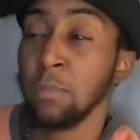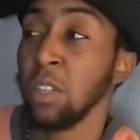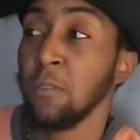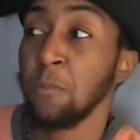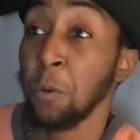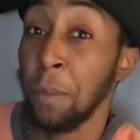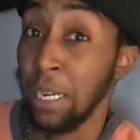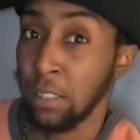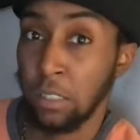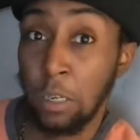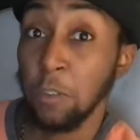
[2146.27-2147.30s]
but for
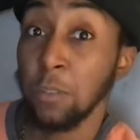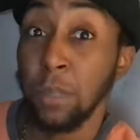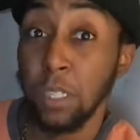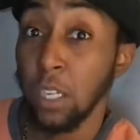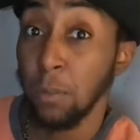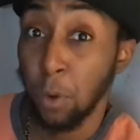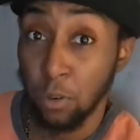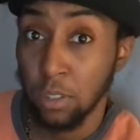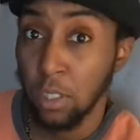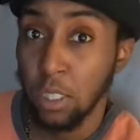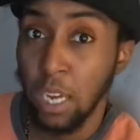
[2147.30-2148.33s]
myself speaking
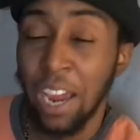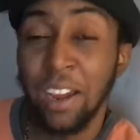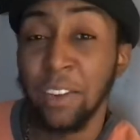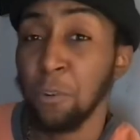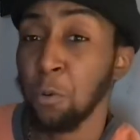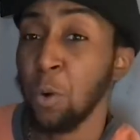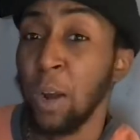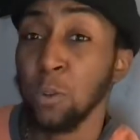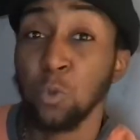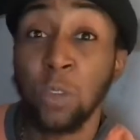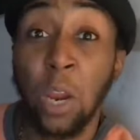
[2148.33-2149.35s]
personally, I don't know how
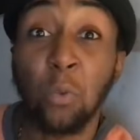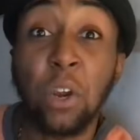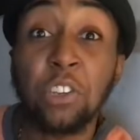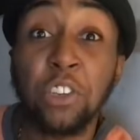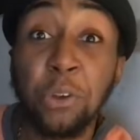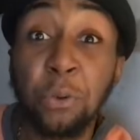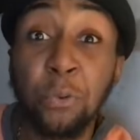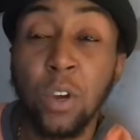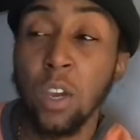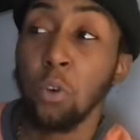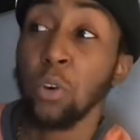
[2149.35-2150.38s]
to direct you
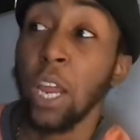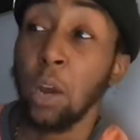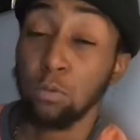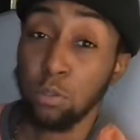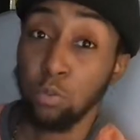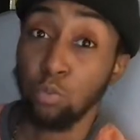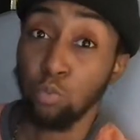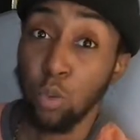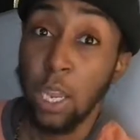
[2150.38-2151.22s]
on how to